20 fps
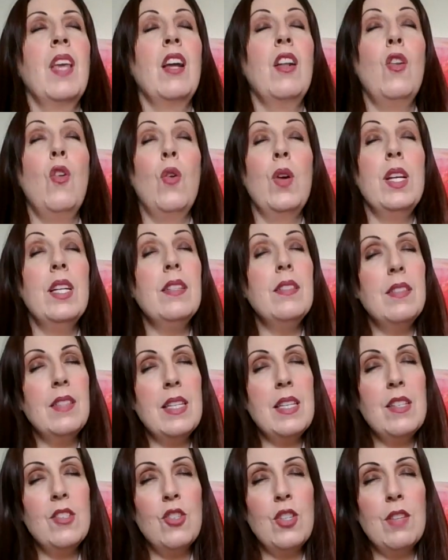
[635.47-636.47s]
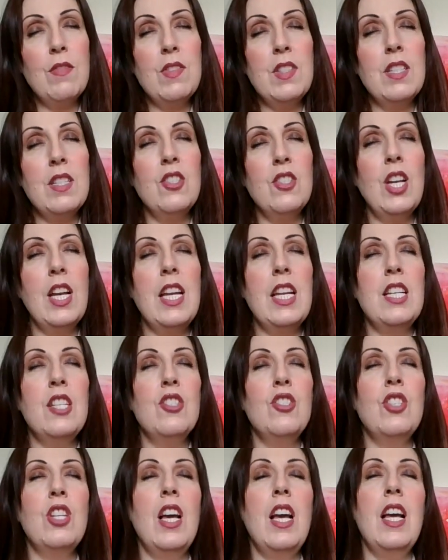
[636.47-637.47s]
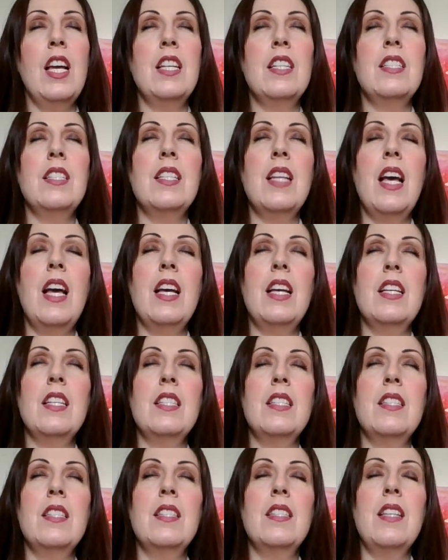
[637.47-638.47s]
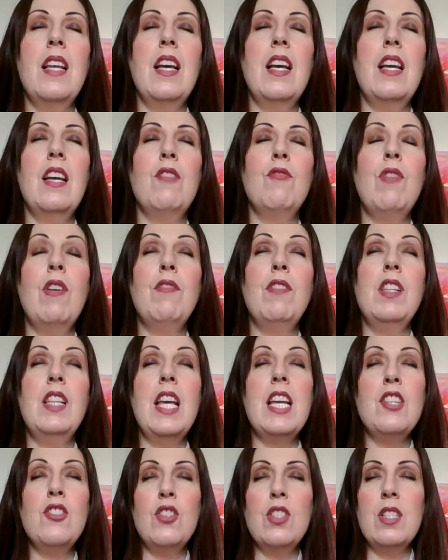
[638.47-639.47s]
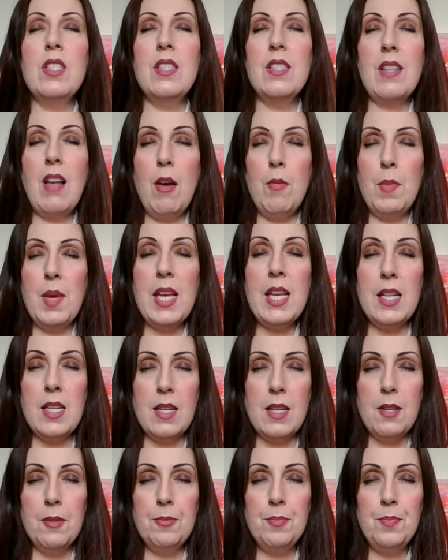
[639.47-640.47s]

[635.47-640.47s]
loyalties shift and change, and as revelations come in,